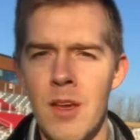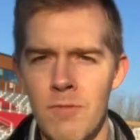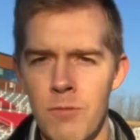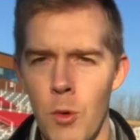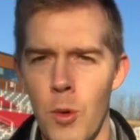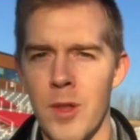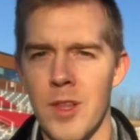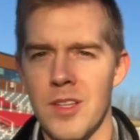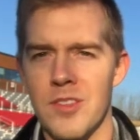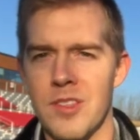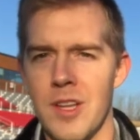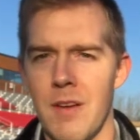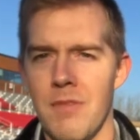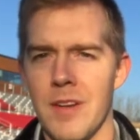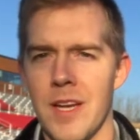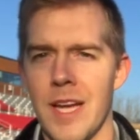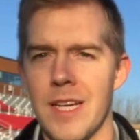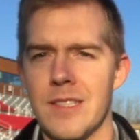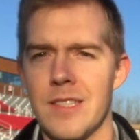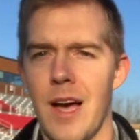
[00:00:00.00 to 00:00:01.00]
for the
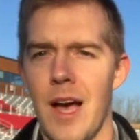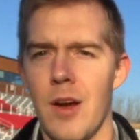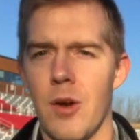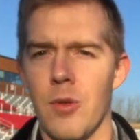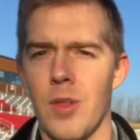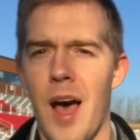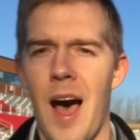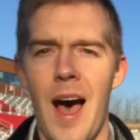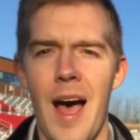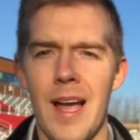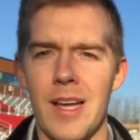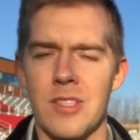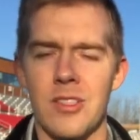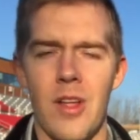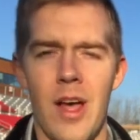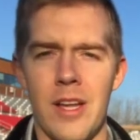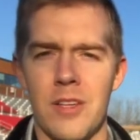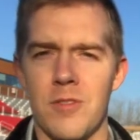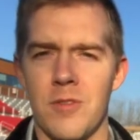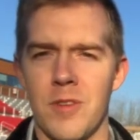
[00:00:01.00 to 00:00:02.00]
7A title, the highest
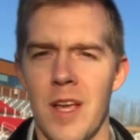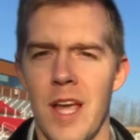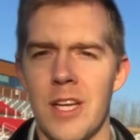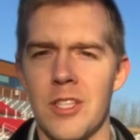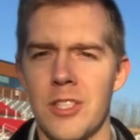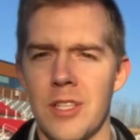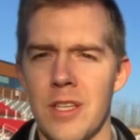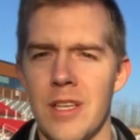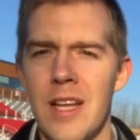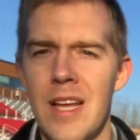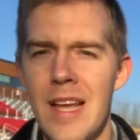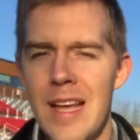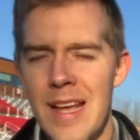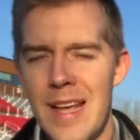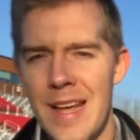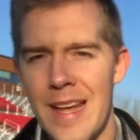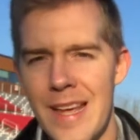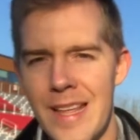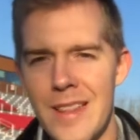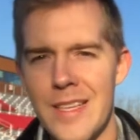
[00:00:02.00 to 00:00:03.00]
classification
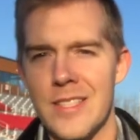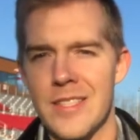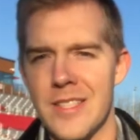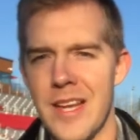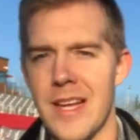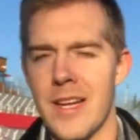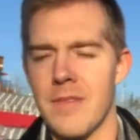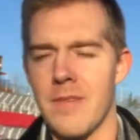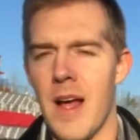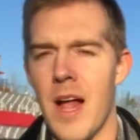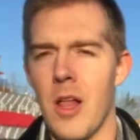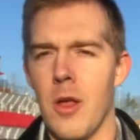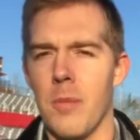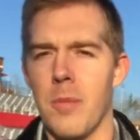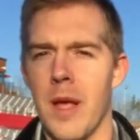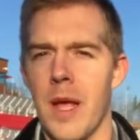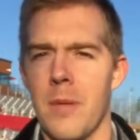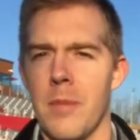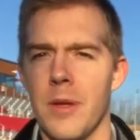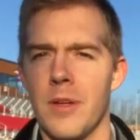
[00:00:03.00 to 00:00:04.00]
in the state of
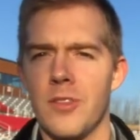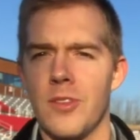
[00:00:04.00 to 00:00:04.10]
Alabama.